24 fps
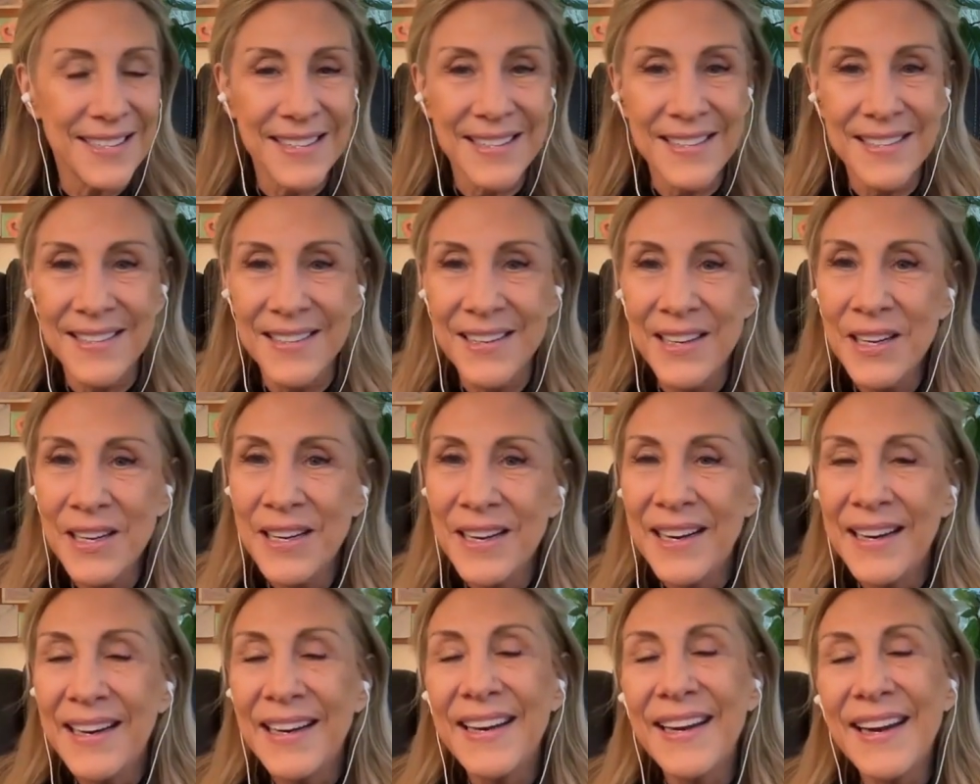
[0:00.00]
And
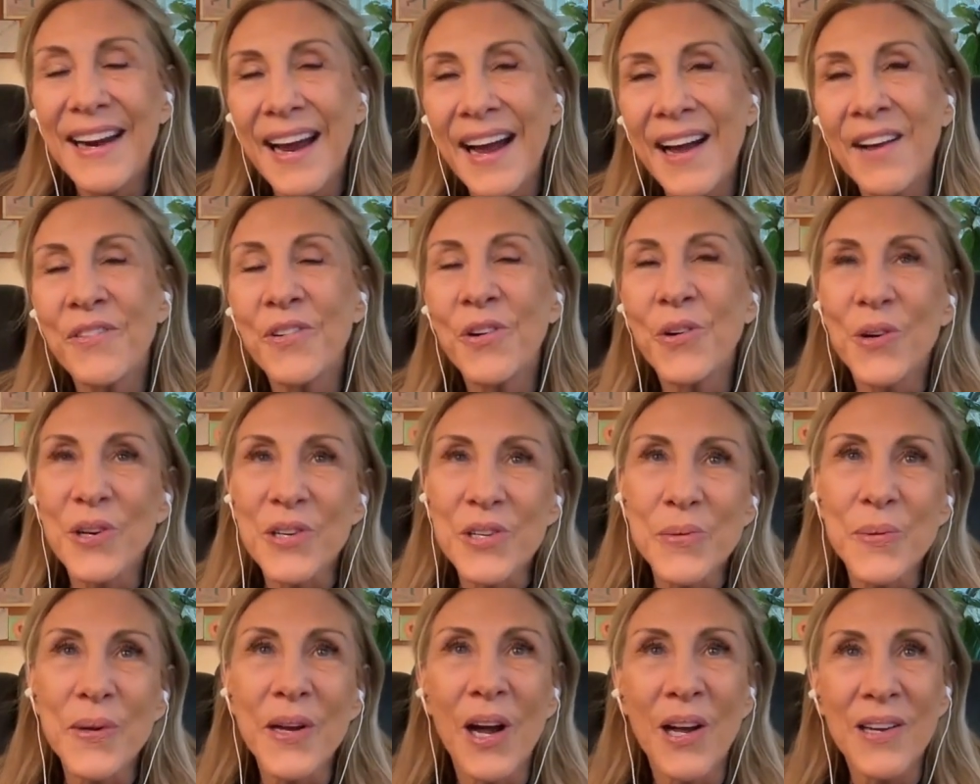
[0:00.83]
yeah, of course,
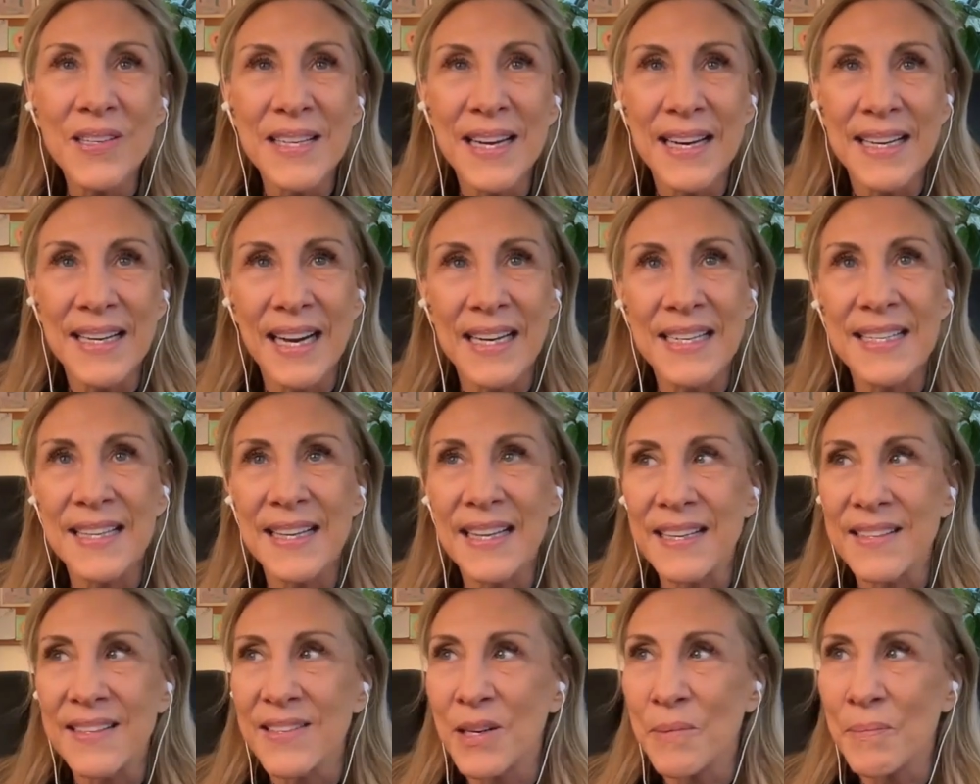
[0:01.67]
we all say nice
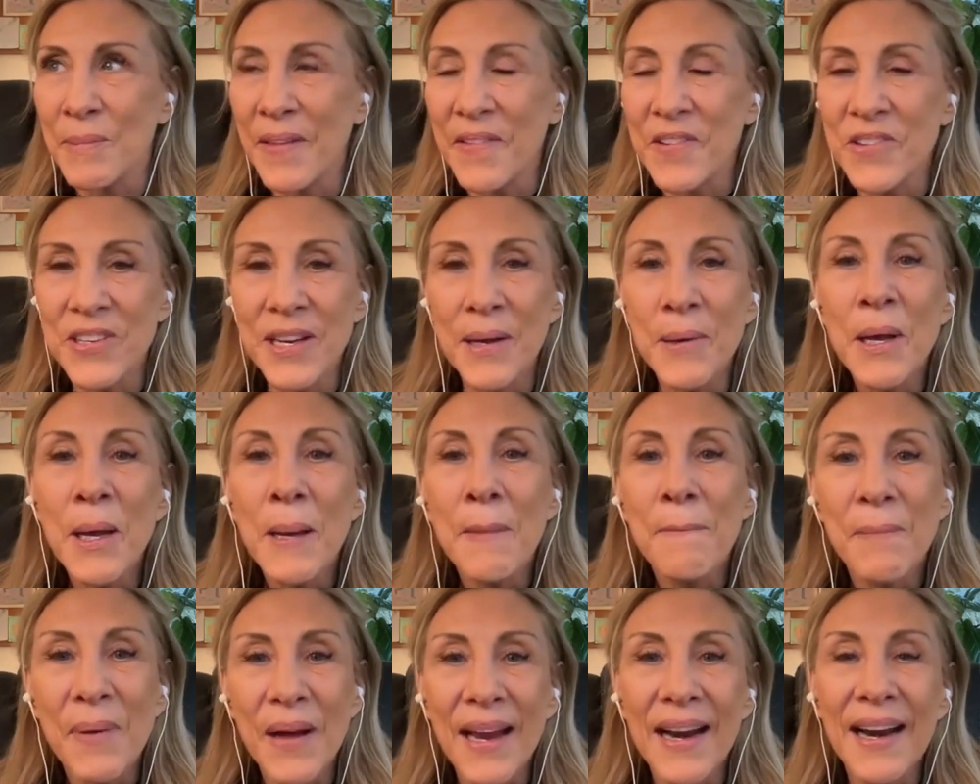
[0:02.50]
things on Mother's Day,
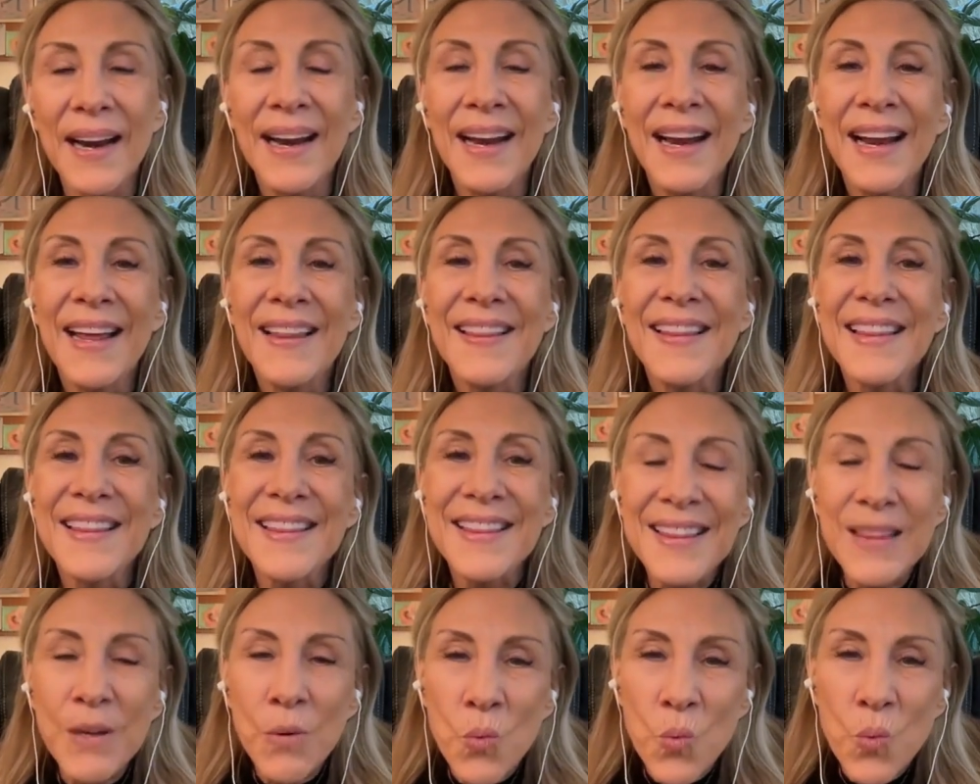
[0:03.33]
but
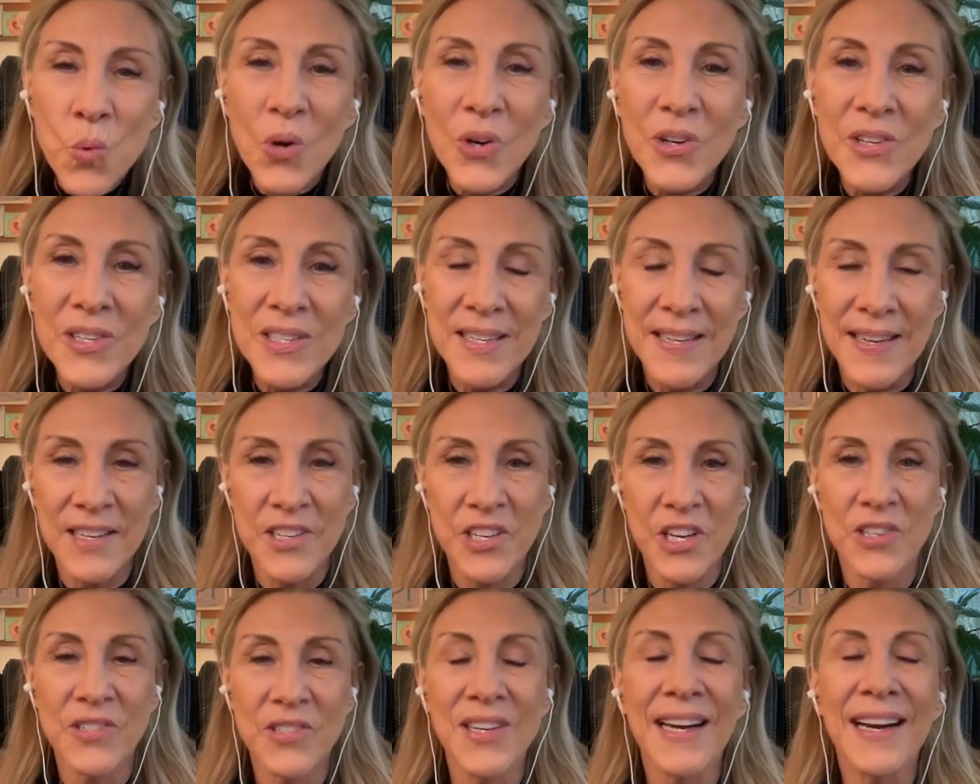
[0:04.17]
the words they
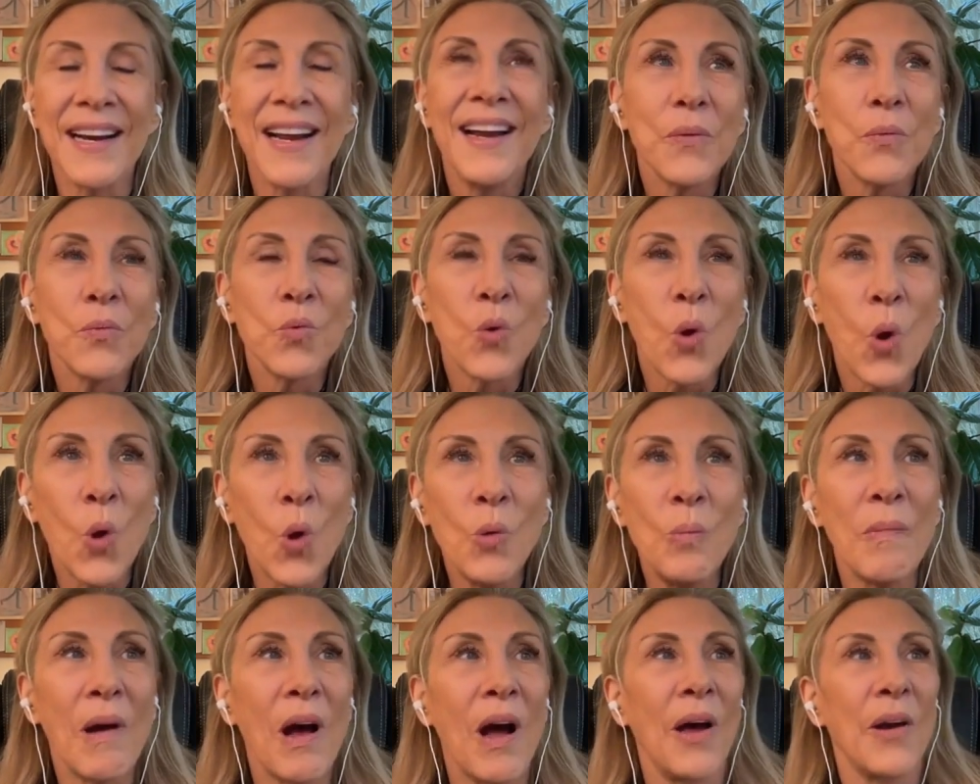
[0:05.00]
chose, like role
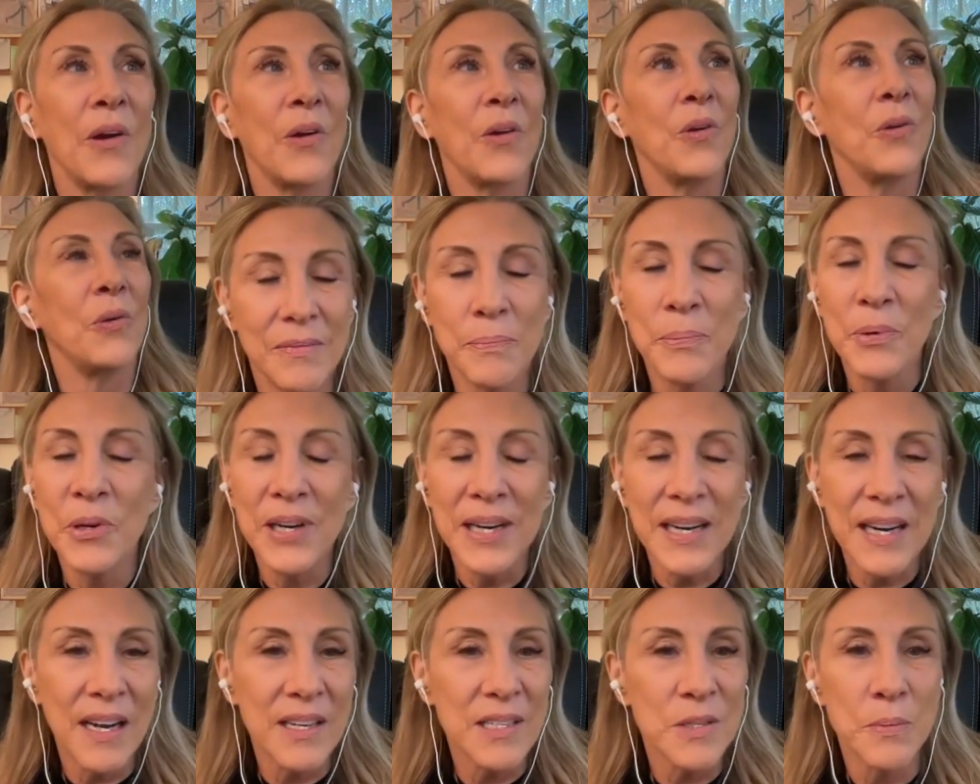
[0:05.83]
model,
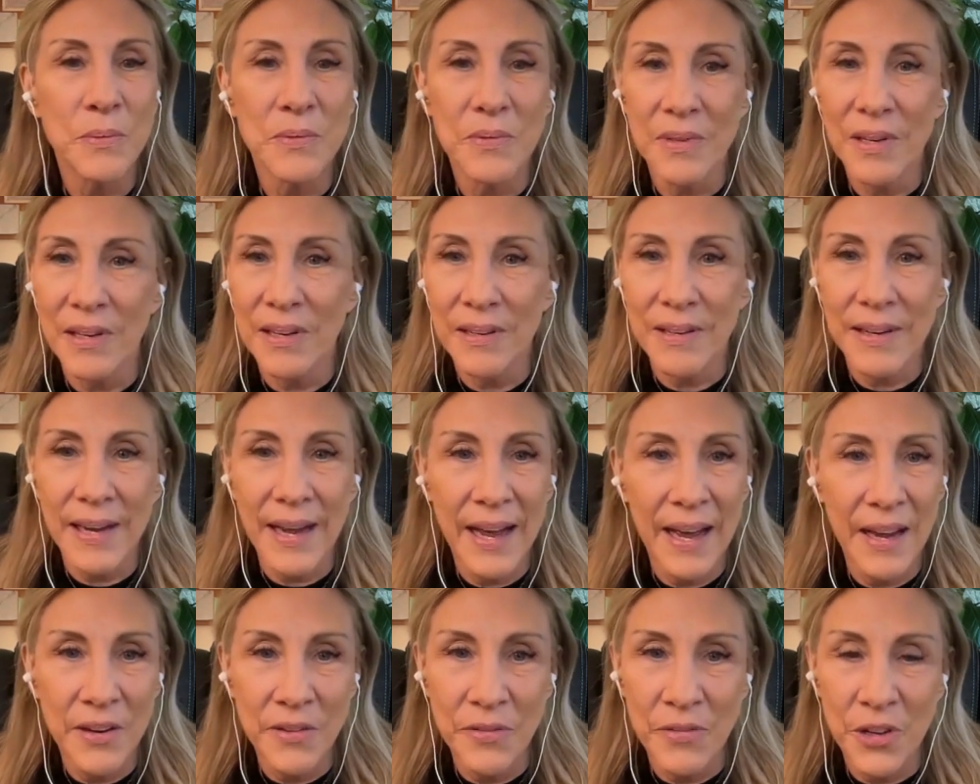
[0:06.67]
putting us
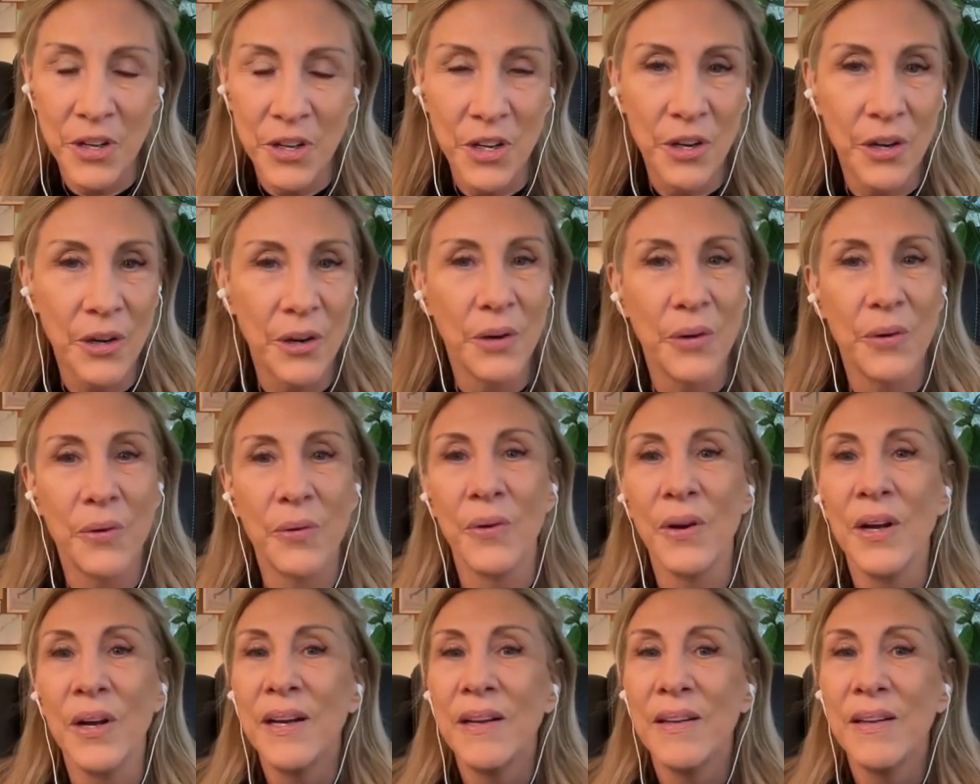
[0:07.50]
ahead of you,